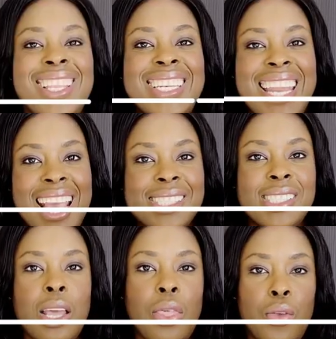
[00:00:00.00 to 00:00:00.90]
The
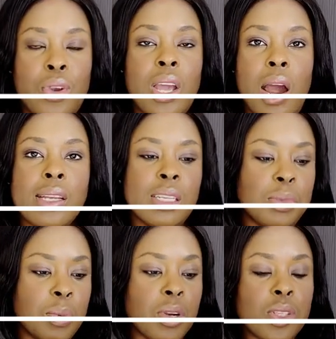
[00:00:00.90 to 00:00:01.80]
next three
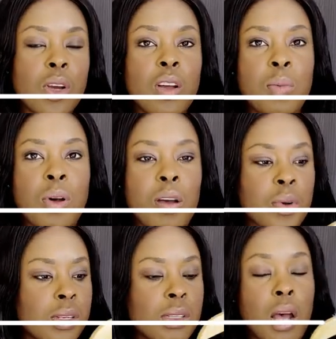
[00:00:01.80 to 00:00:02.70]
items I'm going to talk about,
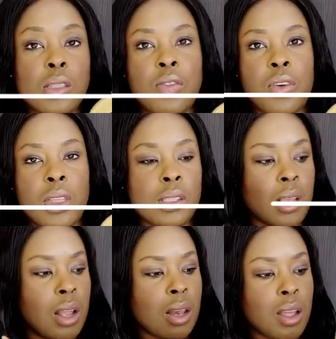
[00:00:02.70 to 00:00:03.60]
I'm going to start off with this
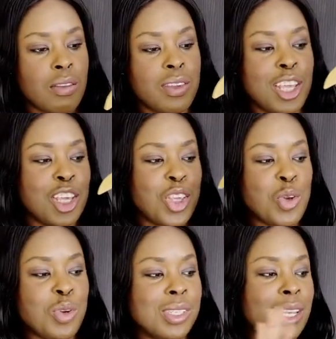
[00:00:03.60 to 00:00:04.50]
lovely
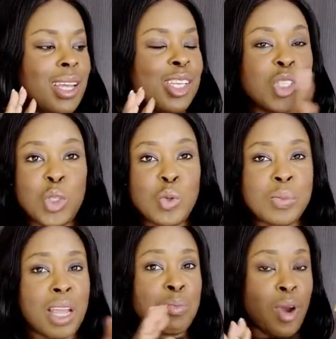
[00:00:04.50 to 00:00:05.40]
cute scoop
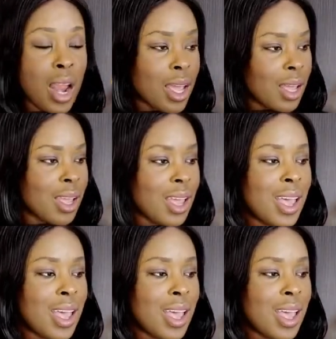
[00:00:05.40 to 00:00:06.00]
neck bralette.